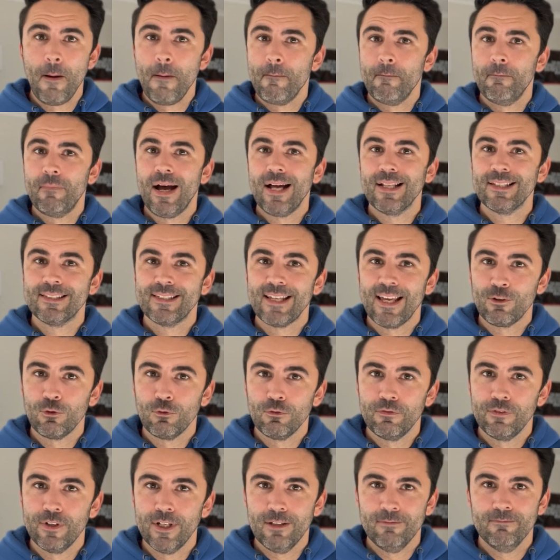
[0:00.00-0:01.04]
Bad saddle
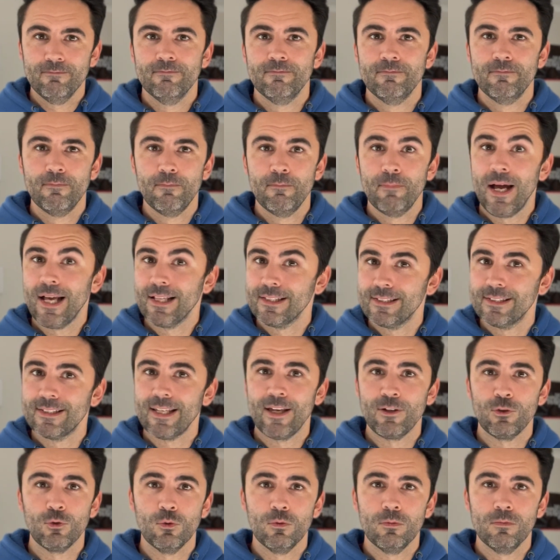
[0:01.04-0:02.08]
fit, bad
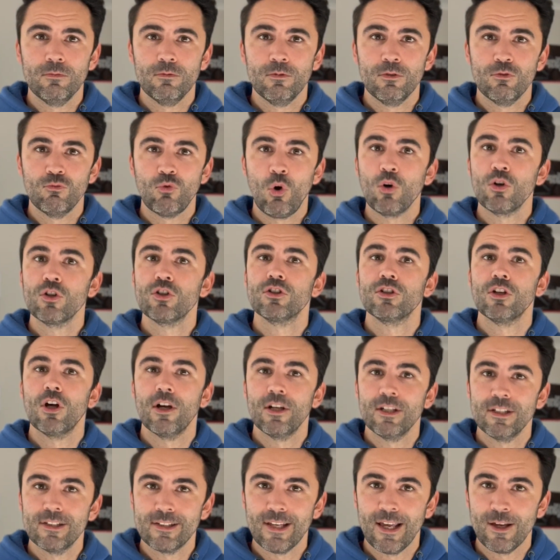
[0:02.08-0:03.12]
saddle, wrong
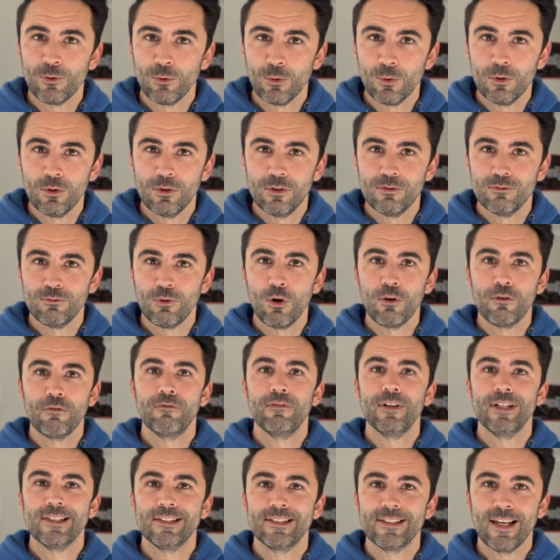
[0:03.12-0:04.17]
size saddle, wrong
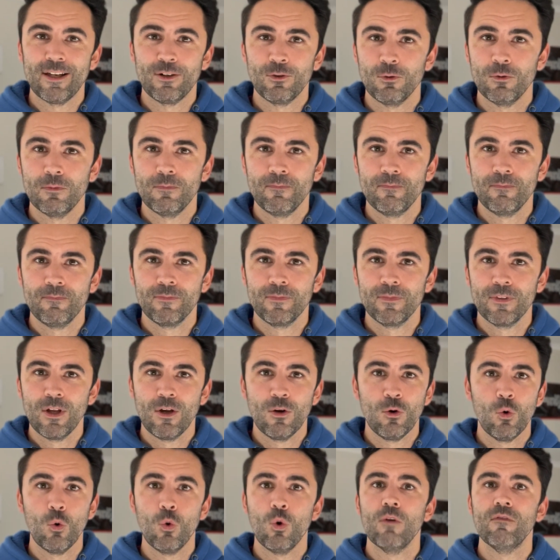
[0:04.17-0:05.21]
fit saddle,
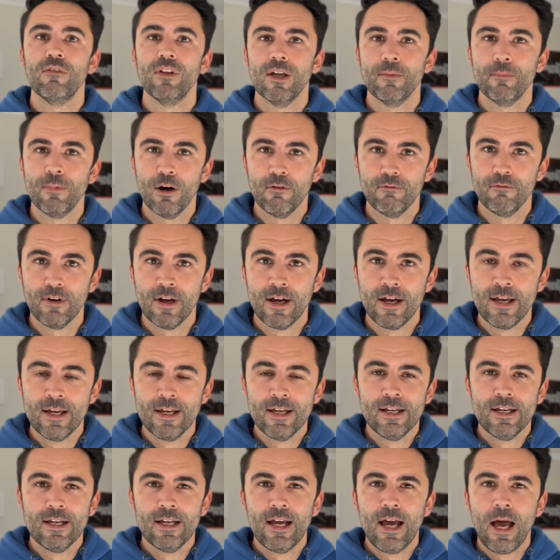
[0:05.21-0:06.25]
all of the above.
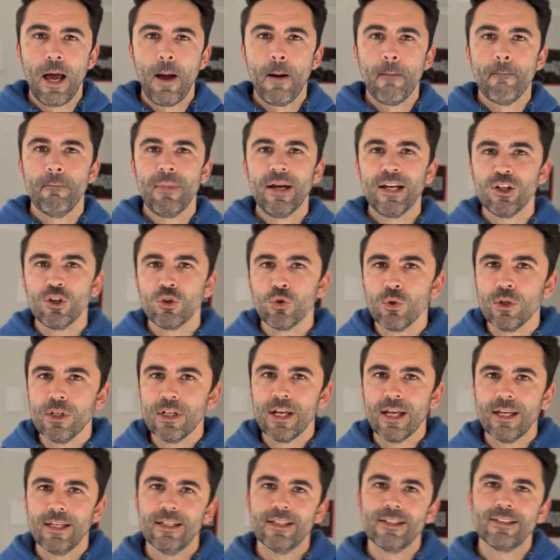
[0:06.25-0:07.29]
Make sure you
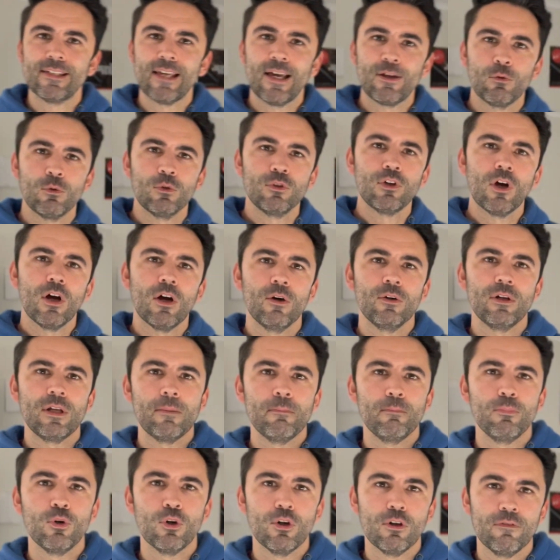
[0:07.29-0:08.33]
get your saddle dialed in
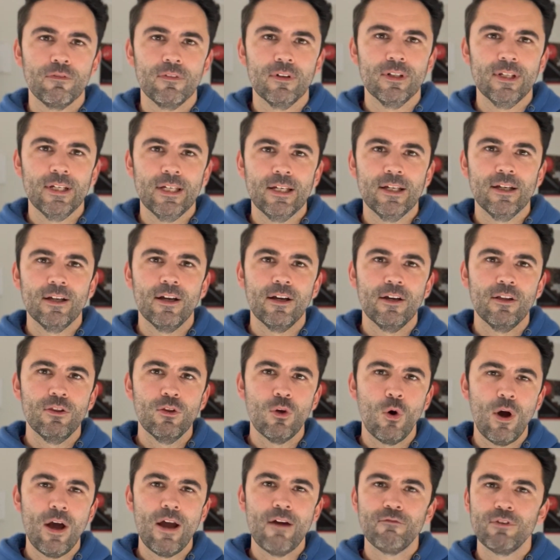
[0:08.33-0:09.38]
perfectly.
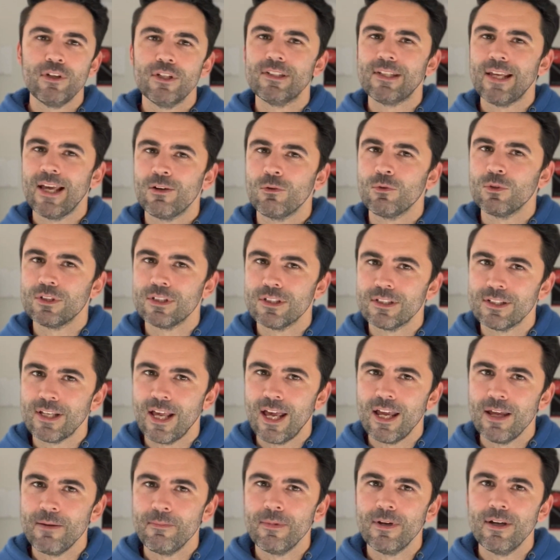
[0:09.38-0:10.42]
Not every saddle is the
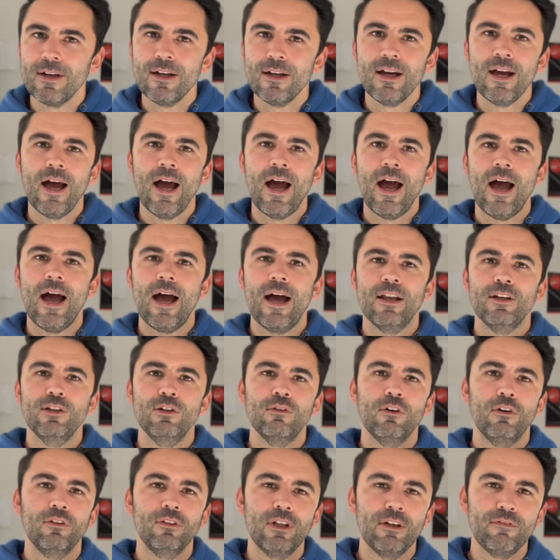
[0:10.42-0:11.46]
same, and you've
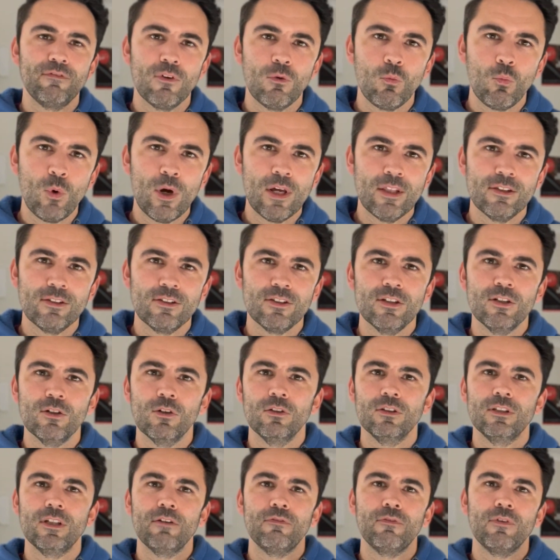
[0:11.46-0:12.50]
got different widths, you've
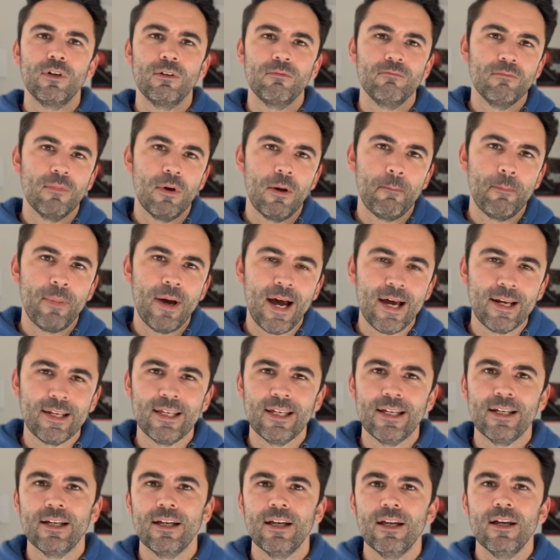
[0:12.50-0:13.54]
got different
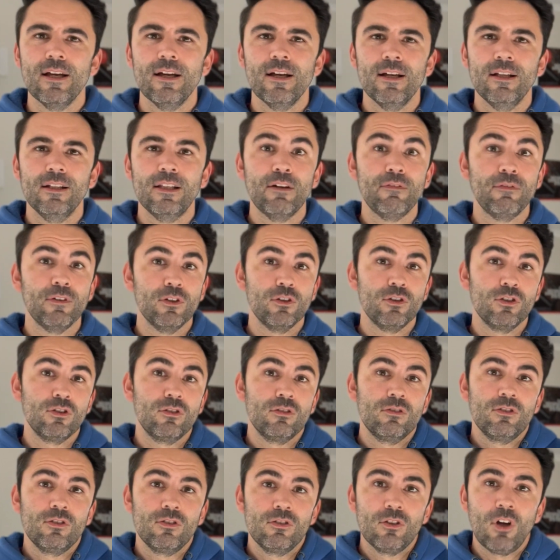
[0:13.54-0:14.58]
padding, different
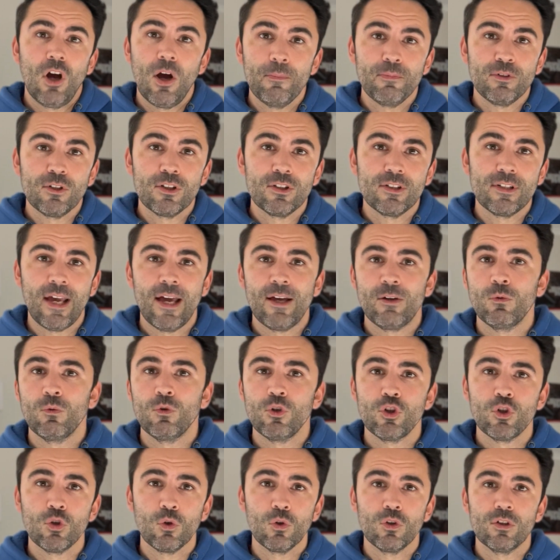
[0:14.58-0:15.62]
types of saddles,
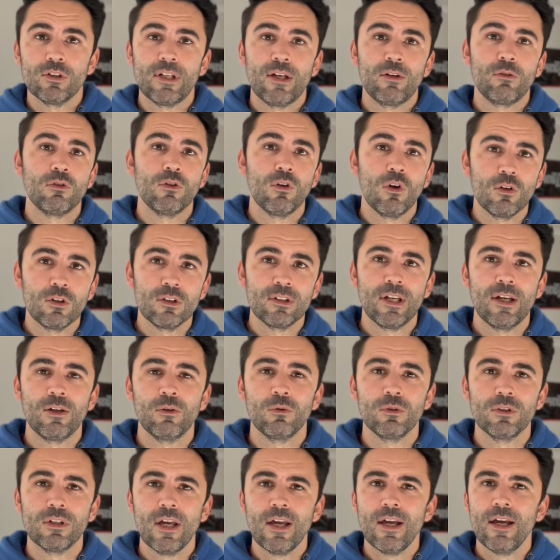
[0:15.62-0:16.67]
short saddles, long
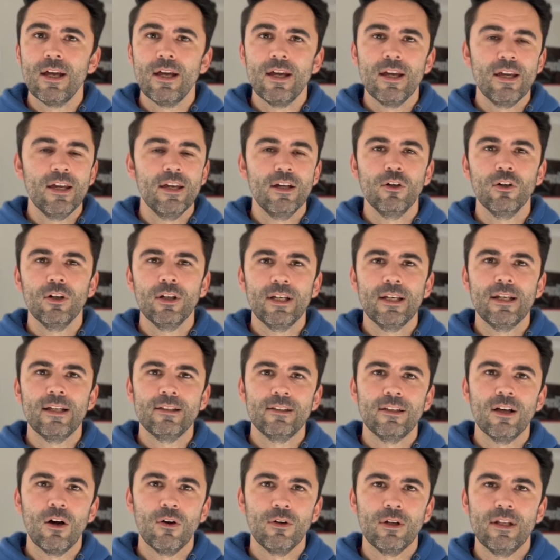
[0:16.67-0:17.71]
saddles. You've got to get it
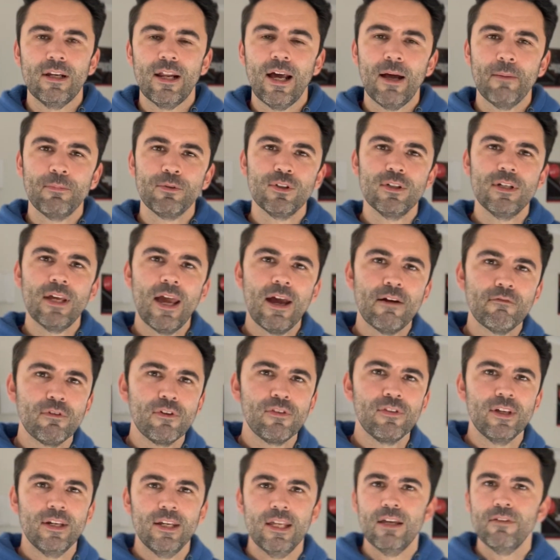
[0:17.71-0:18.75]
dialed in, absolutely
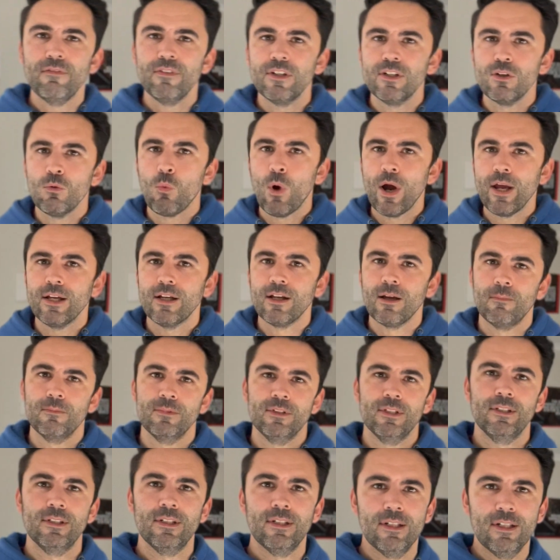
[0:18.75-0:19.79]
everything. Even your weight comes
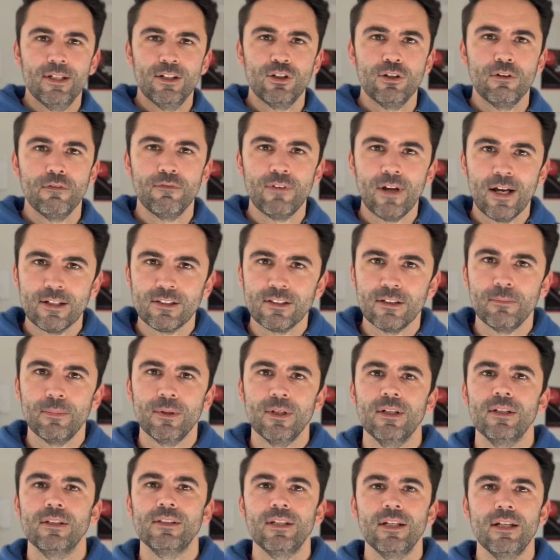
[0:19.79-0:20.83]
into this, your
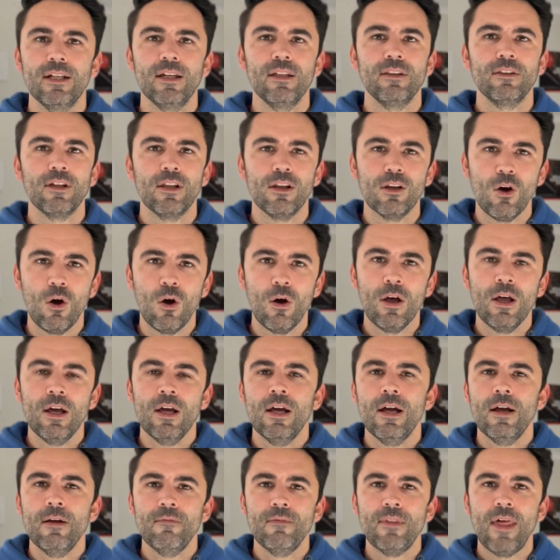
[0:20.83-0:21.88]
flexibility, the lot.
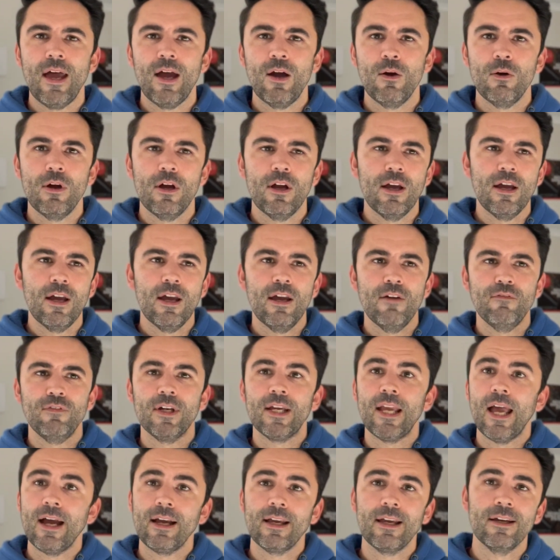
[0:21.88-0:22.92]
Now, if you
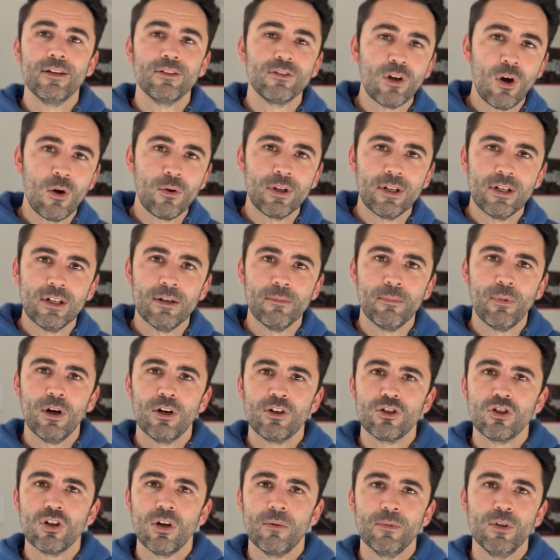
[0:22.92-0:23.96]
can't get us dialed in the bike
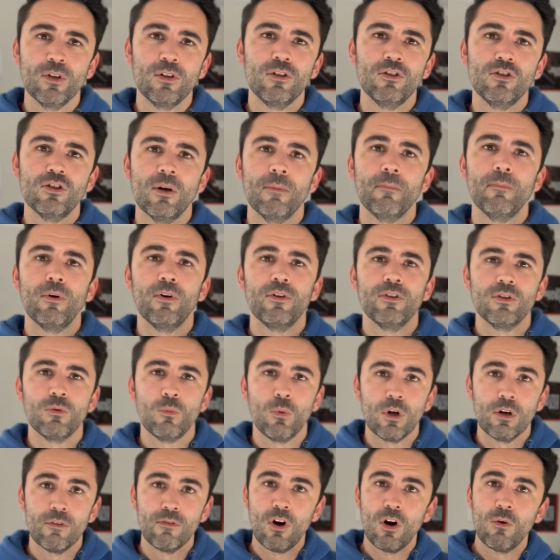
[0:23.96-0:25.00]
shop, you can jump onto
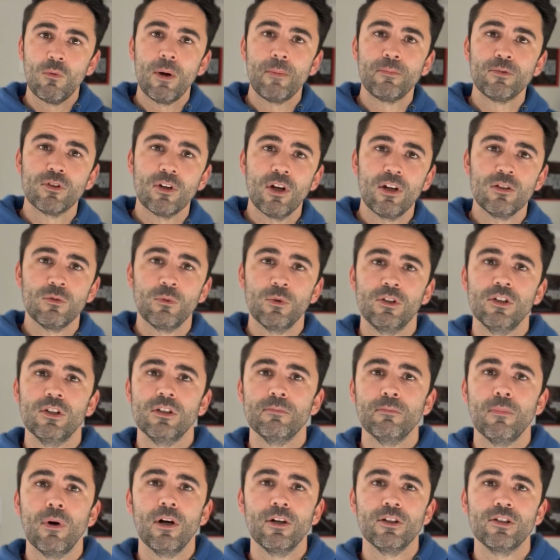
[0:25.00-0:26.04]
one of our websites, which is
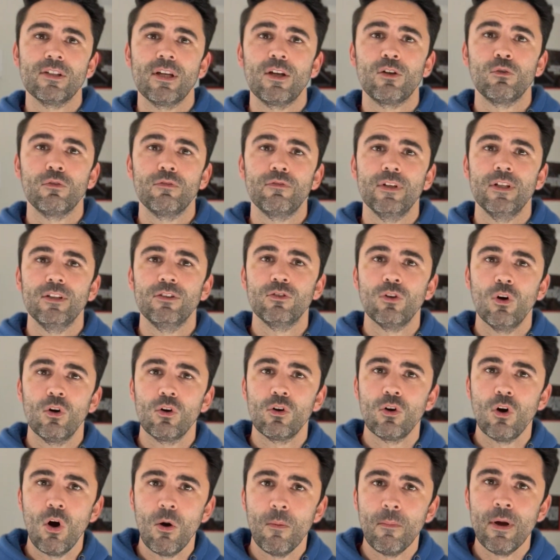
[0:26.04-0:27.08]

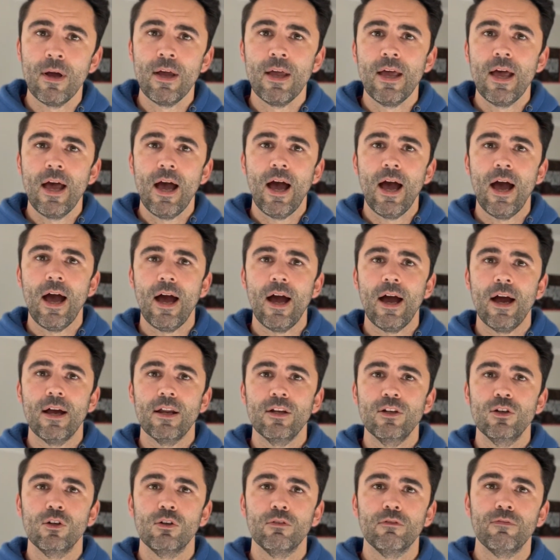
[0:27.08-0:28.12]
mysaddlefit.com,
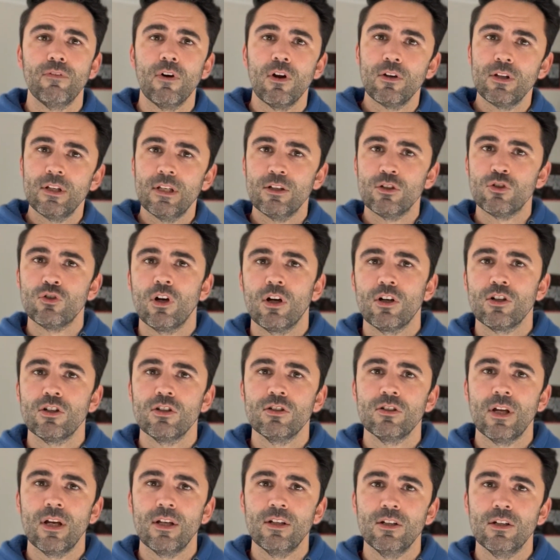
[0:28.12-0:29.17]
and you can follow the
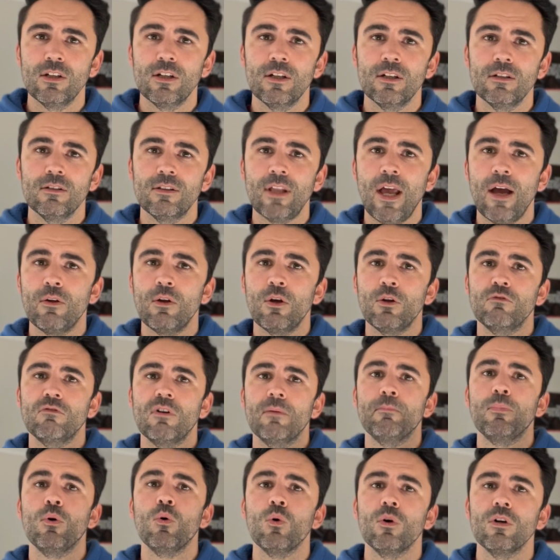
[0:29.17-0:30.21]
instructions and you can download a
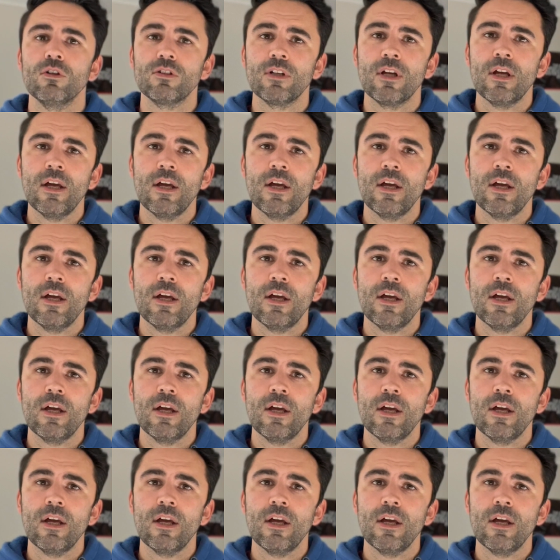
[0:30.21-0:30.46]
report,